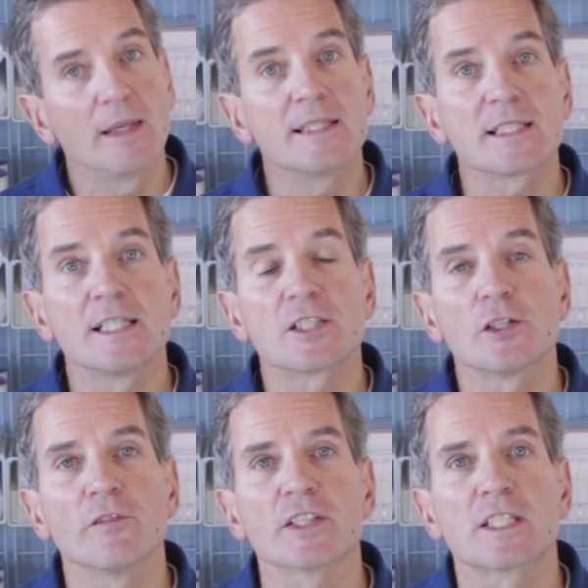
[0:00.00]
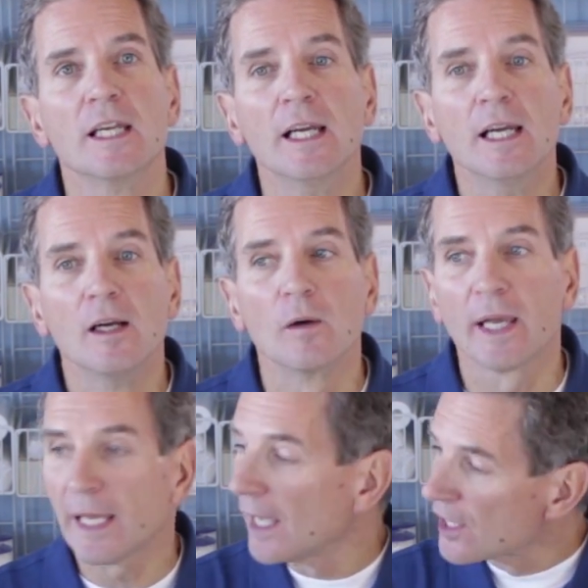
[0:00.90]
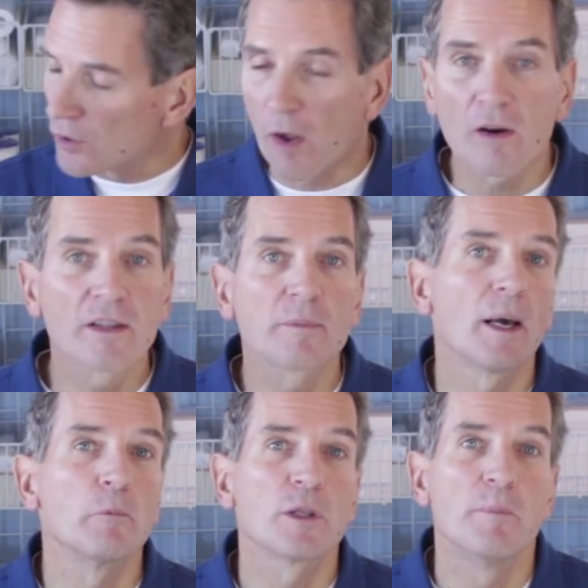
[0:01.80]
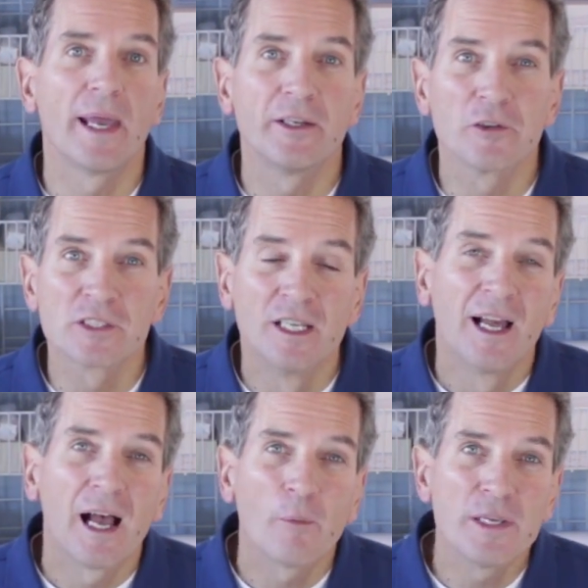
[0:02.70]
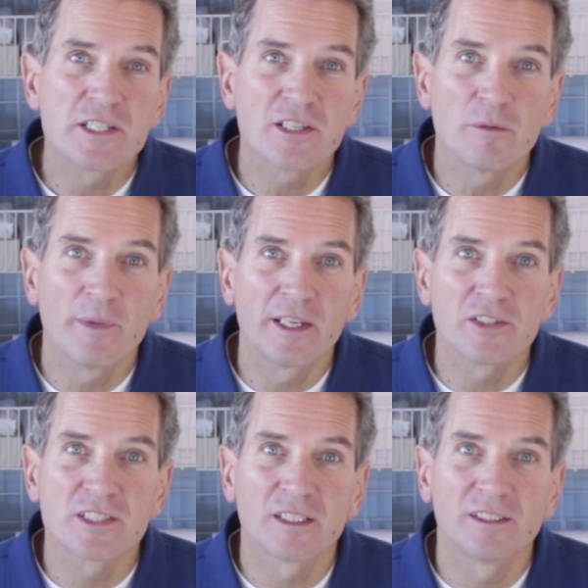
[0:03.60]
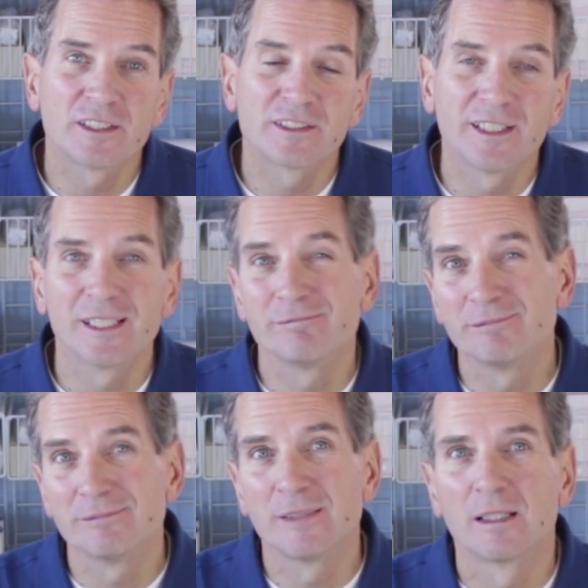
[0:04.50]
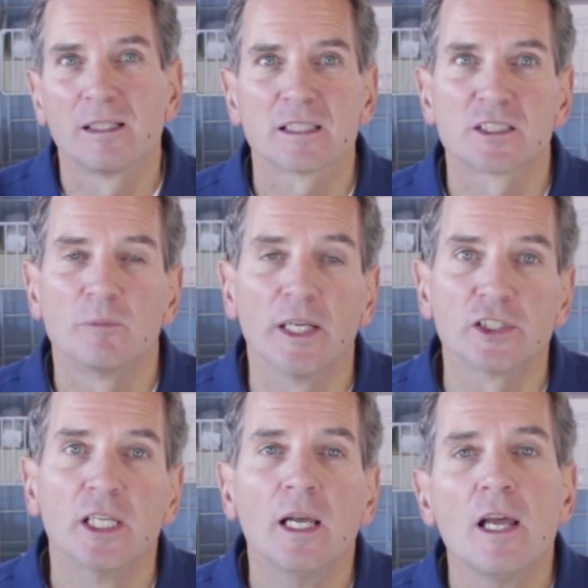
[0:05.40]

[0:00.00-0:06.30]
Easily serviced, okay? So all of them come with manuals. How easy are the manuals to understand? Not so much.